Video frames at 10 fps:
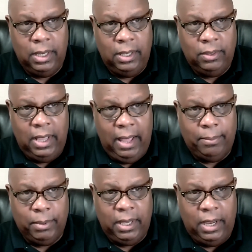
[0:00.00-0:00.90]
in the
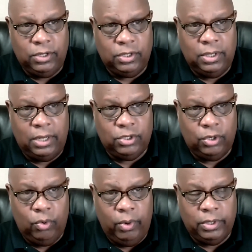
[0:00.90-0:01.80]
application that you're
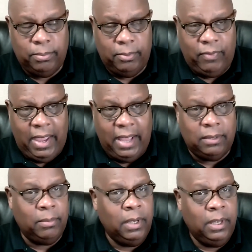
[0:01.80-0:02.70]
going to provide them.